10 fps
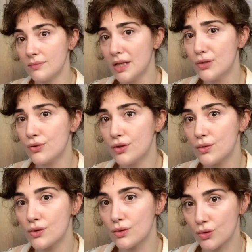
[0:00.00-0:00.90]

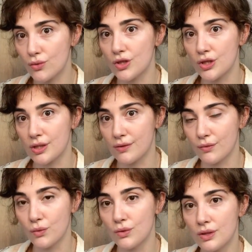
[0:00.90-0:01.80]
introduce nutritious
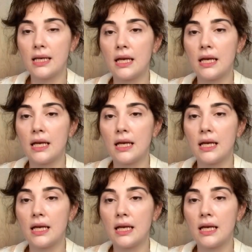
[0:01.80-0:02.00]
food.